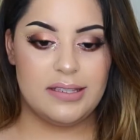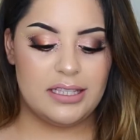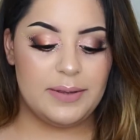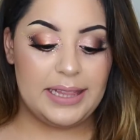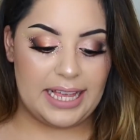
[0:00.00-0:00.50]

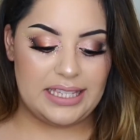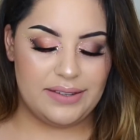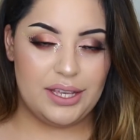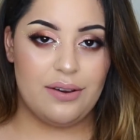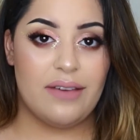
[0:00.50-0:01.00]
Since my last
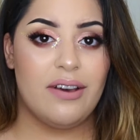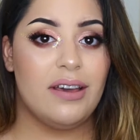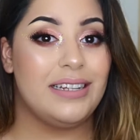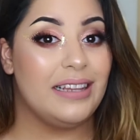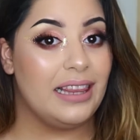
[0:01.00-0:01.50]
video, I've
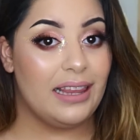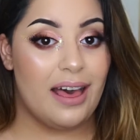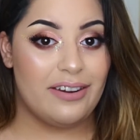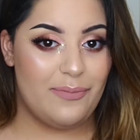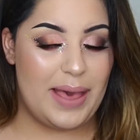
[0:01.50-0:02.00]
gotten a
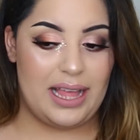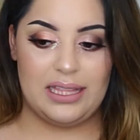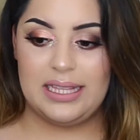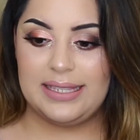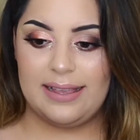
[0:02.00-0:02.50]
lot of
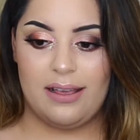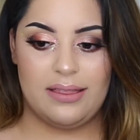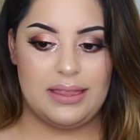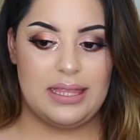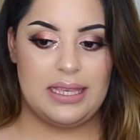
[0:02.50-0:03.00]
palettes. I
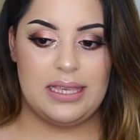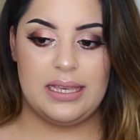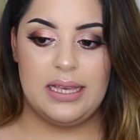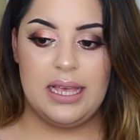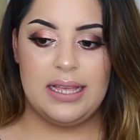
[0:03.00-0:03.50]
got
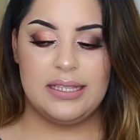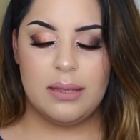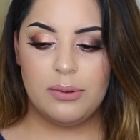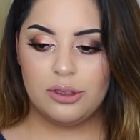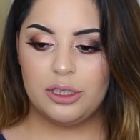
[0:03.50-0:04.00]
the
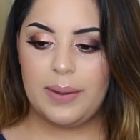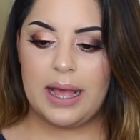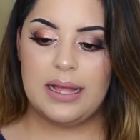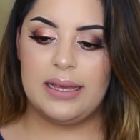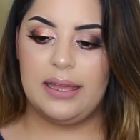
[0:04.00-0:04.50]
Subculture
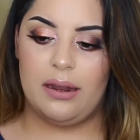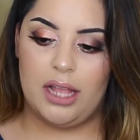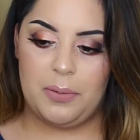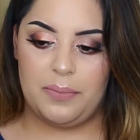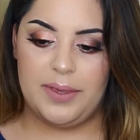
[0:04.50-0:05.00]
palette, I got a
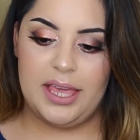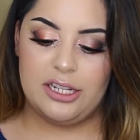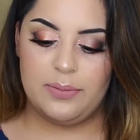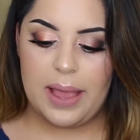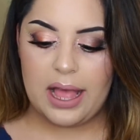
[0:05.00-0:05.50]
couple of
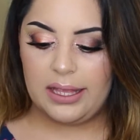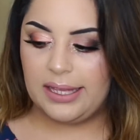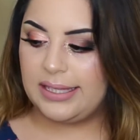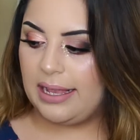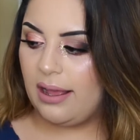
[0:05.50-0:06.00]
BH
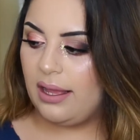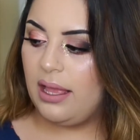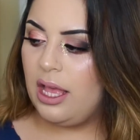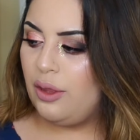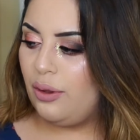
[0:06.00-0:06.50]
palettes, I got
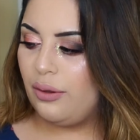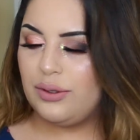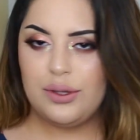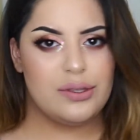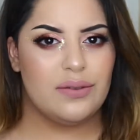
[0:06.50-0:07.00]

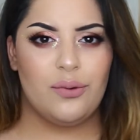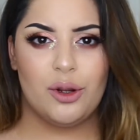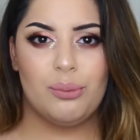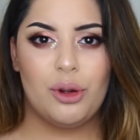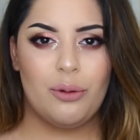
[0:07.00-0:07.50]
those 2
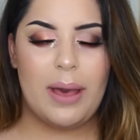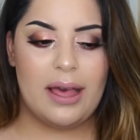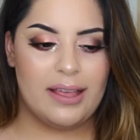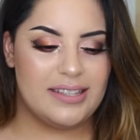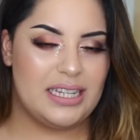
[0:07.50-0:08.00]
Sephora Pro
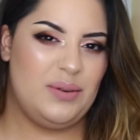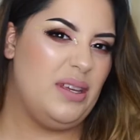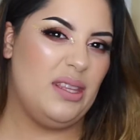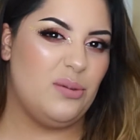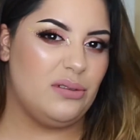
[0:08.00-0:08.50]
palettes. I don't want
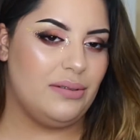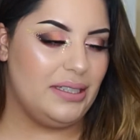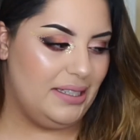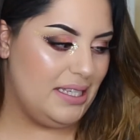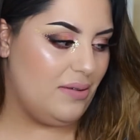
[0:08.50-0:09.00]
to get the cool
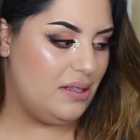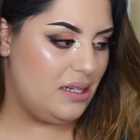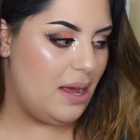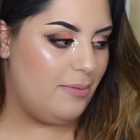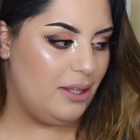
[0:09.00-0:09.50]
one because that one's
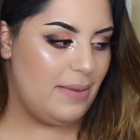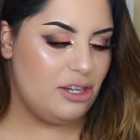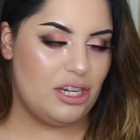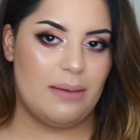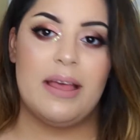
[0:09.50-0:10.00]
not really my
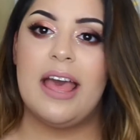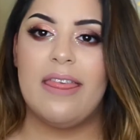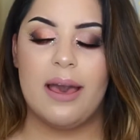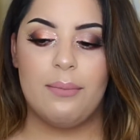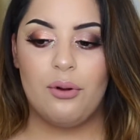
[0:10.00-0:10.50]
jam.
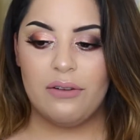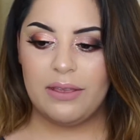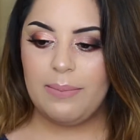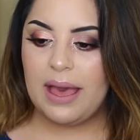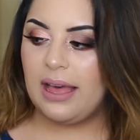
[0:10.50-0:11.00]
That
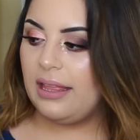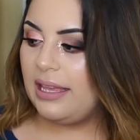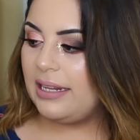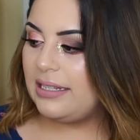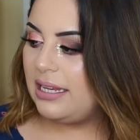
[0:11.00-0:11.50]
Morphe
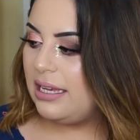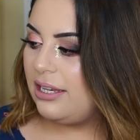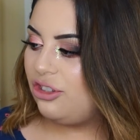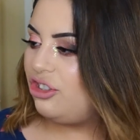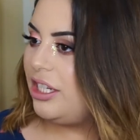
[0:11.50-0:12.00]
palette.
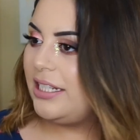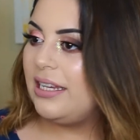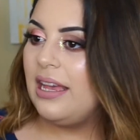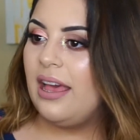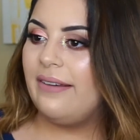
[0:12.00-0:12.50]
Shit.
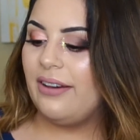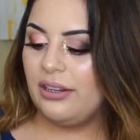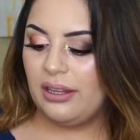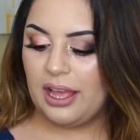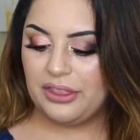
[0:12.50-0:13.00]
I've
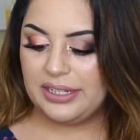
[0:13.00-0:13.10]
gotten a lot.